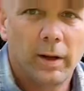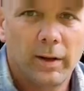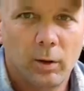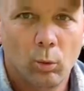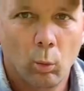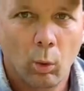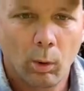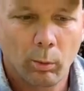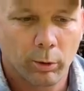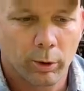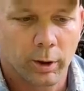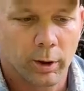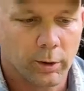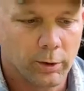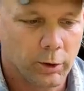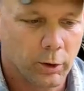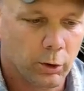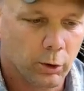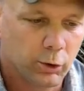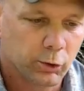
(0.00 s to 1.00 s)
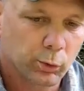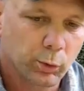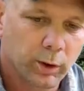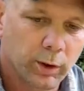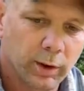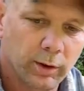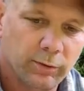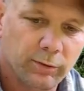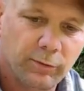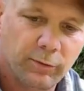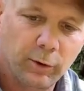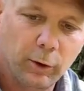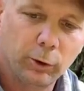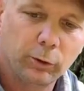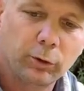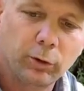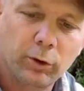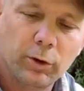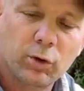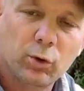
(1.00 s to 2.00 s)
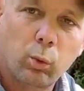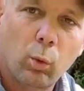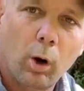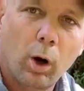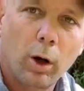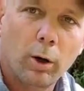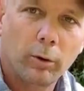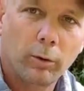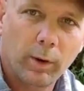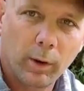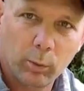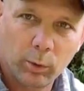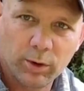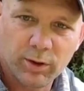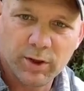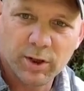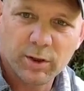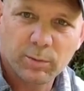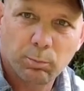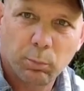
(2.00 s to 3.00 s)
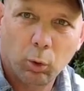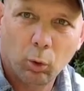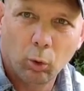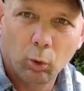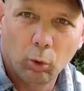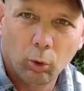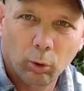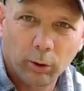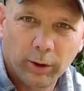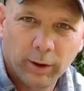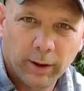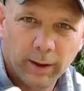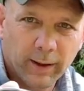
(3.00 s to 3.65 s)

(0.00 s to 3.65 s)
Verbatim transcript: then what we're gonna do is we're gonna filter this water that we just pulled.